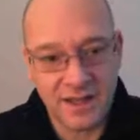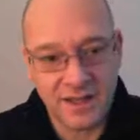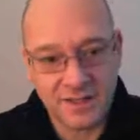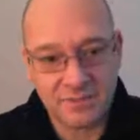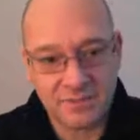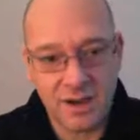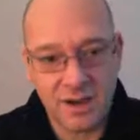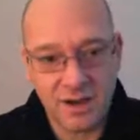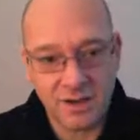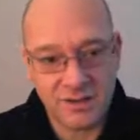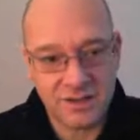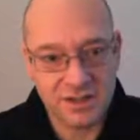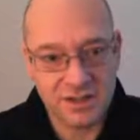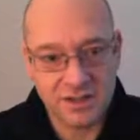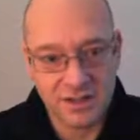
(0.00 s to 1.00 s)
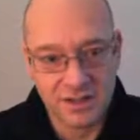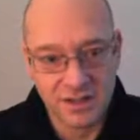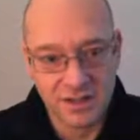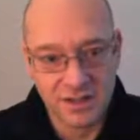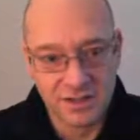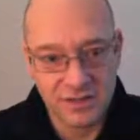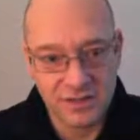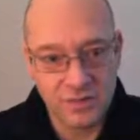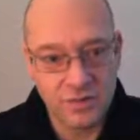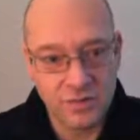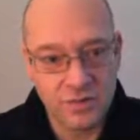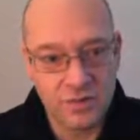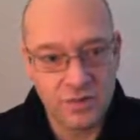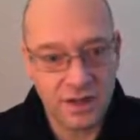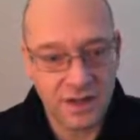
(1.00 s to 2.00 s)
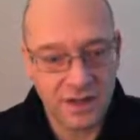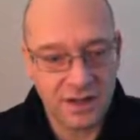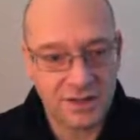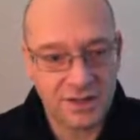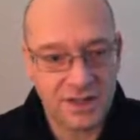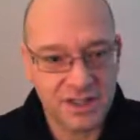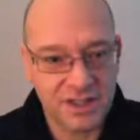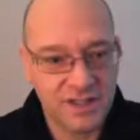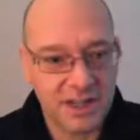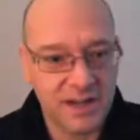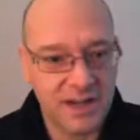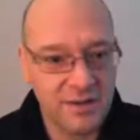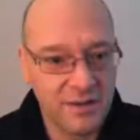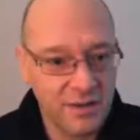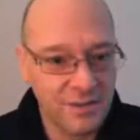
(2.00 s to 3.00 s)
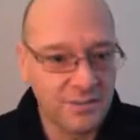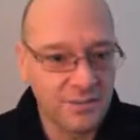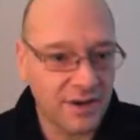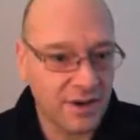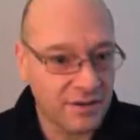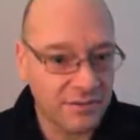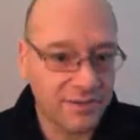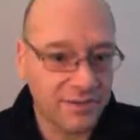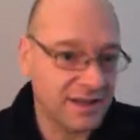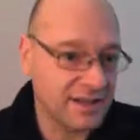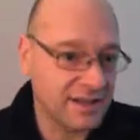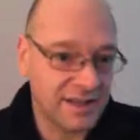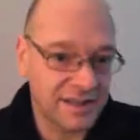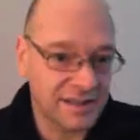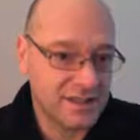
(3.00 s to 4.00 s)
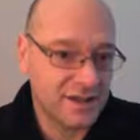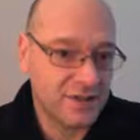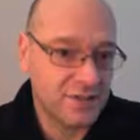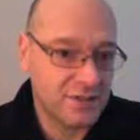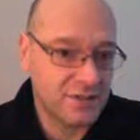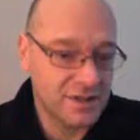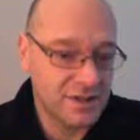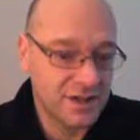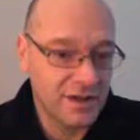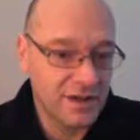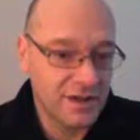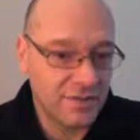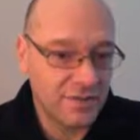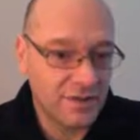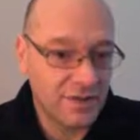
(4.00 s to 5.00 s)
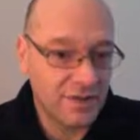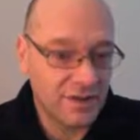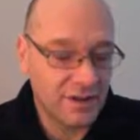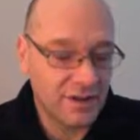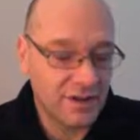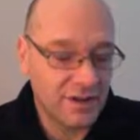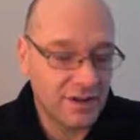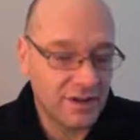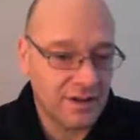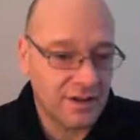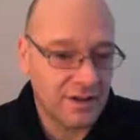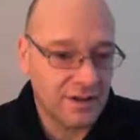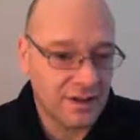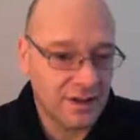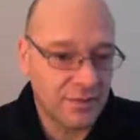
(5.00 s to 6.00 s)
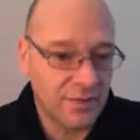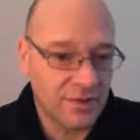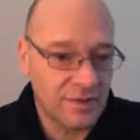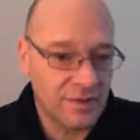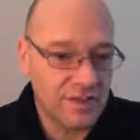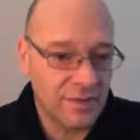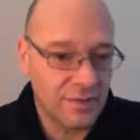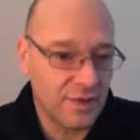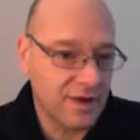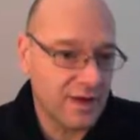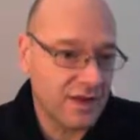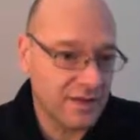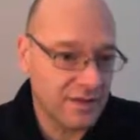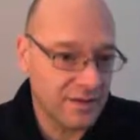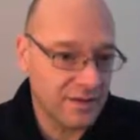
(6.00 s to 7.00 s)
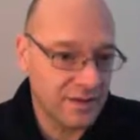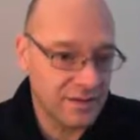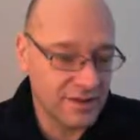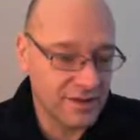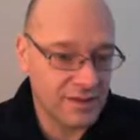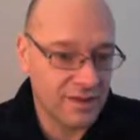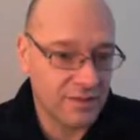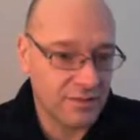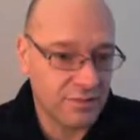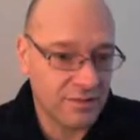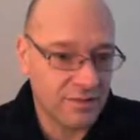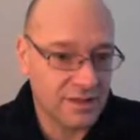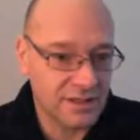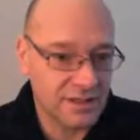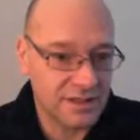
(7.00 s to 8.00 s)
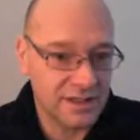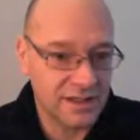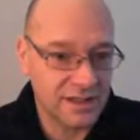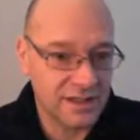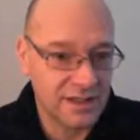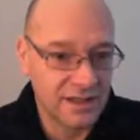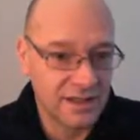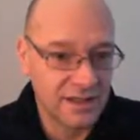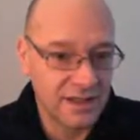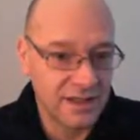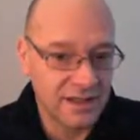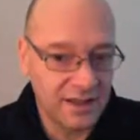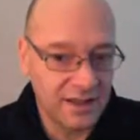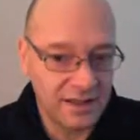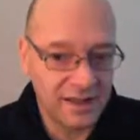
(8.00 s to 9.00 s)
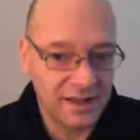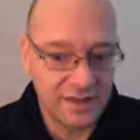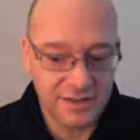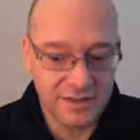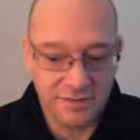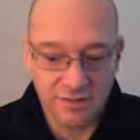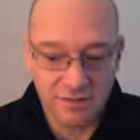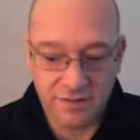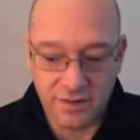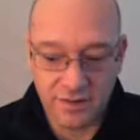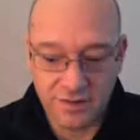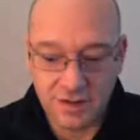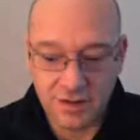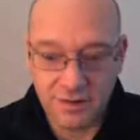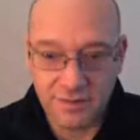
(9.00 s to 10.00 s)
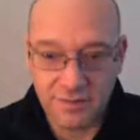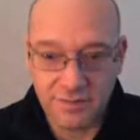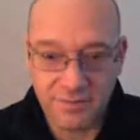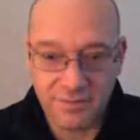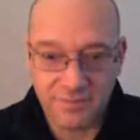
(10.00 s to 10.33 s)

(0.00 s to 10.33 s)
that's masked to a large extent by the fact that it sells a commodity where the sale price is very volatile.